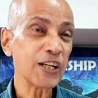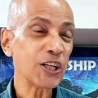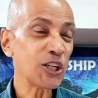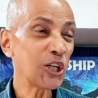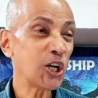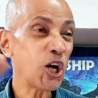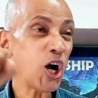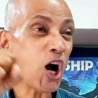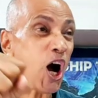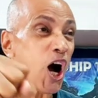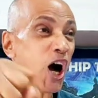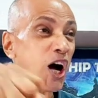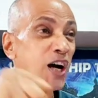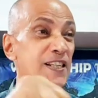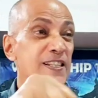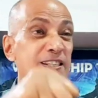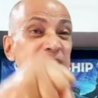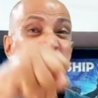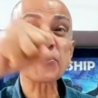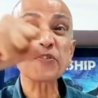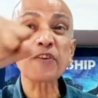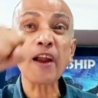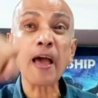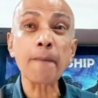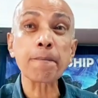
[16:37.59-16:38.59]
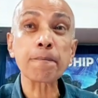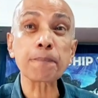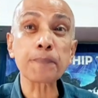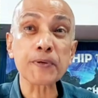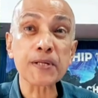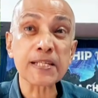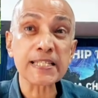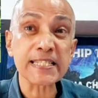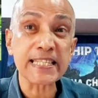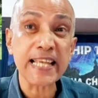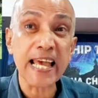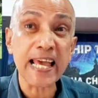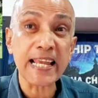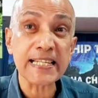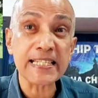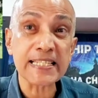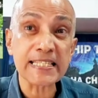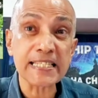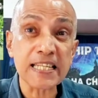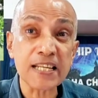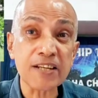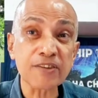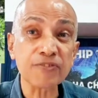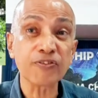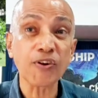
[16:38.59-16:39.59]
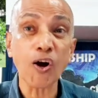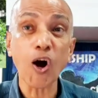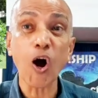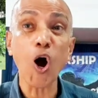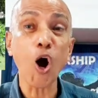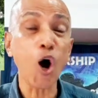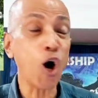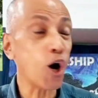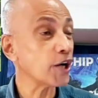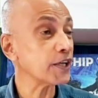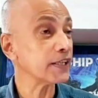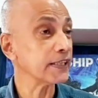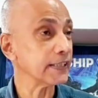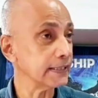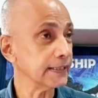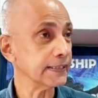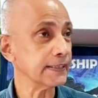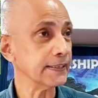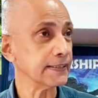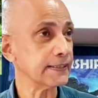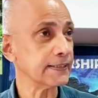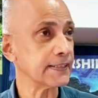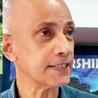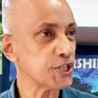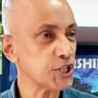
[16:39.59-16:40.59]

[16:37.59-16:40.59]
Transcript: God's representative on earth.